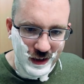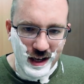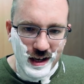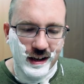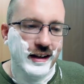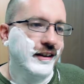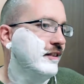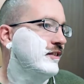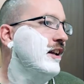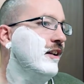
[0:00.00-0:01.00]
the
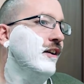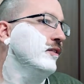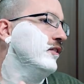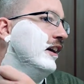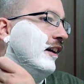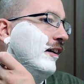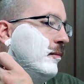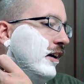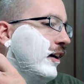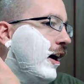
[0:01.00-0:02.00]
scent notes there.
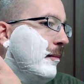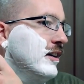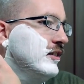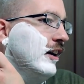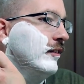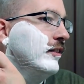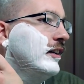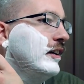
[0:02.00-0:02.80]
I caught myself.